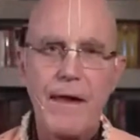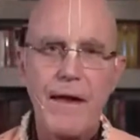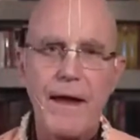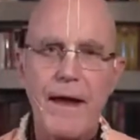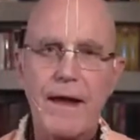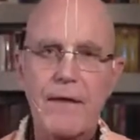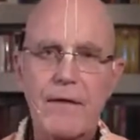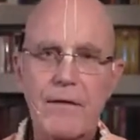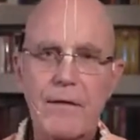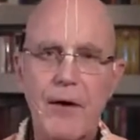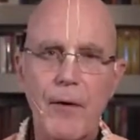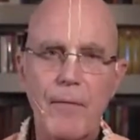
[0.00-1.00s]
And
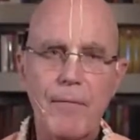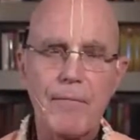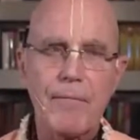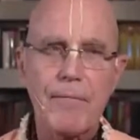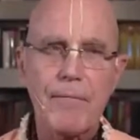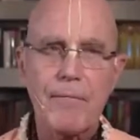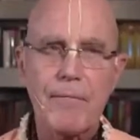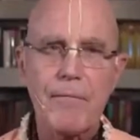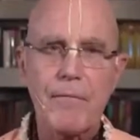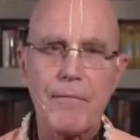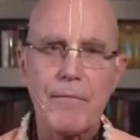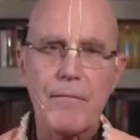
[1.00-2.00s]

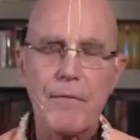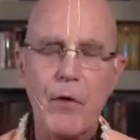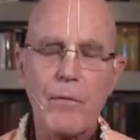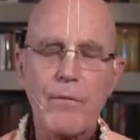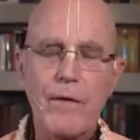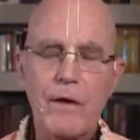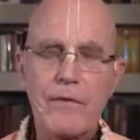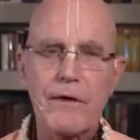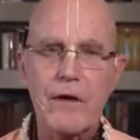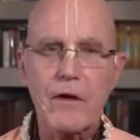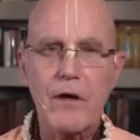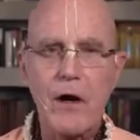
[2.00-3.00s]
note that it's
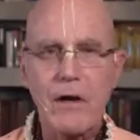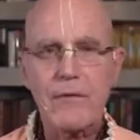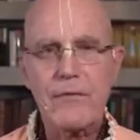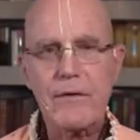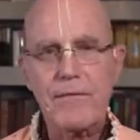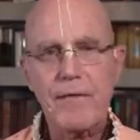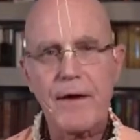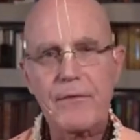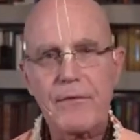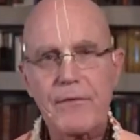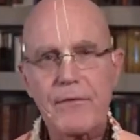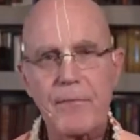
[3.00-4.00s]
an Ekadasi
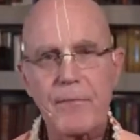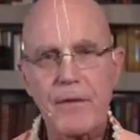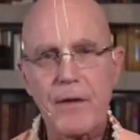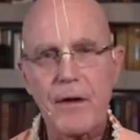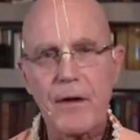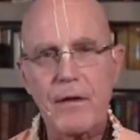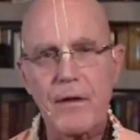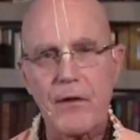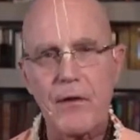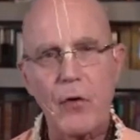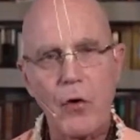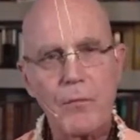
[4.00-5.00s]
fast at midnight and a
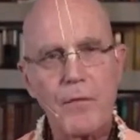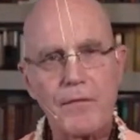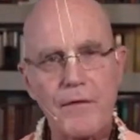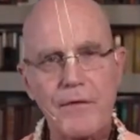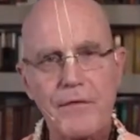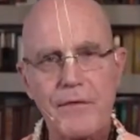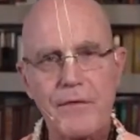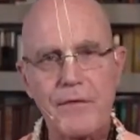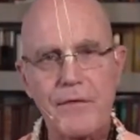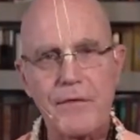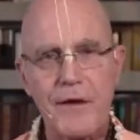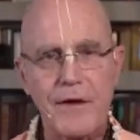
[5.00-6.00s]
normal feast the
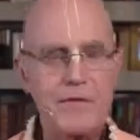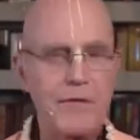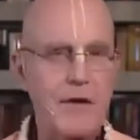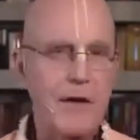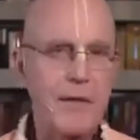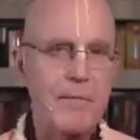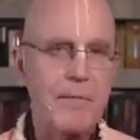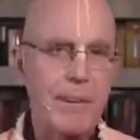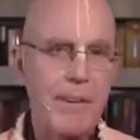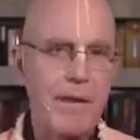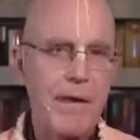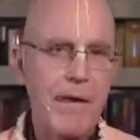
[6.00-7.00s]
next day.
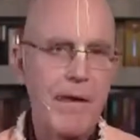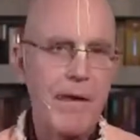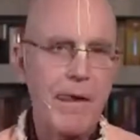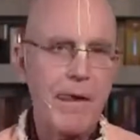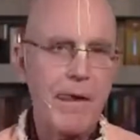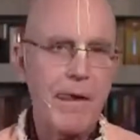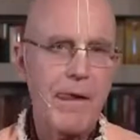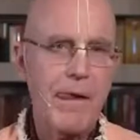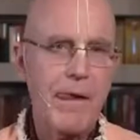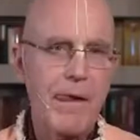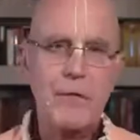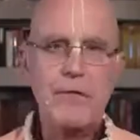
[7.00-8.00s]
For ISKCON
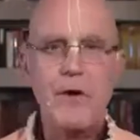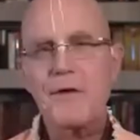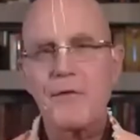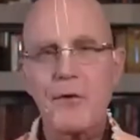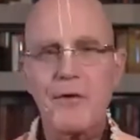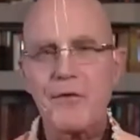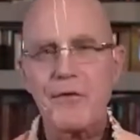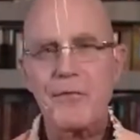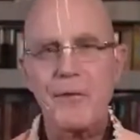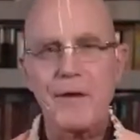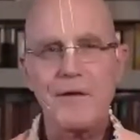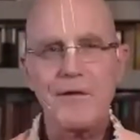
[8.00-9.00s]
devotees, this
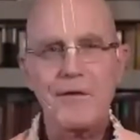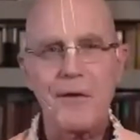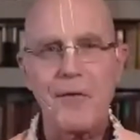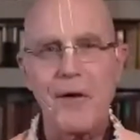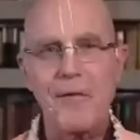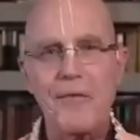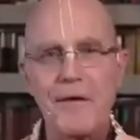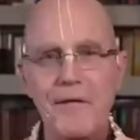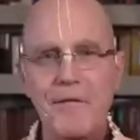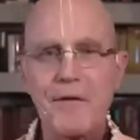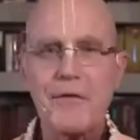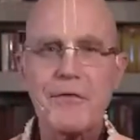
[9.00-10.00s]
means offering a
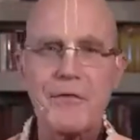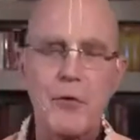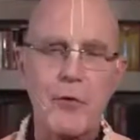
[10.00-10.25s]
feast to